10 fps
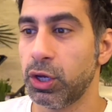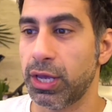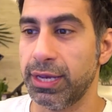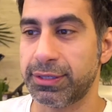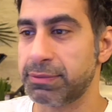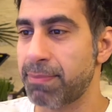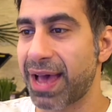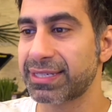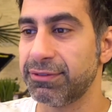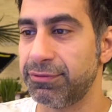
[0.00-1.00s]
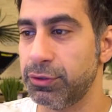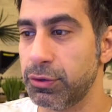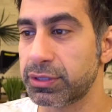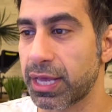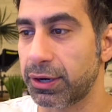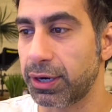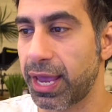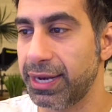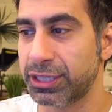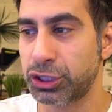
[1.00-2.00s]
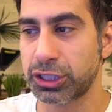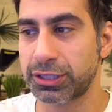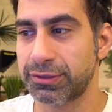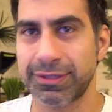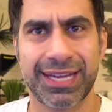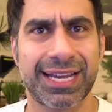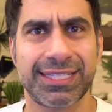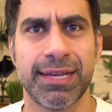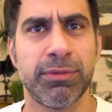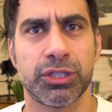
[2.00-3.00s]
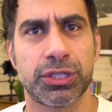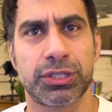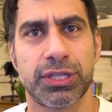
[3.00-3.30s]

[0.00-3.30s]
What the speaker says: is this massive newsletter, and it's just text and images.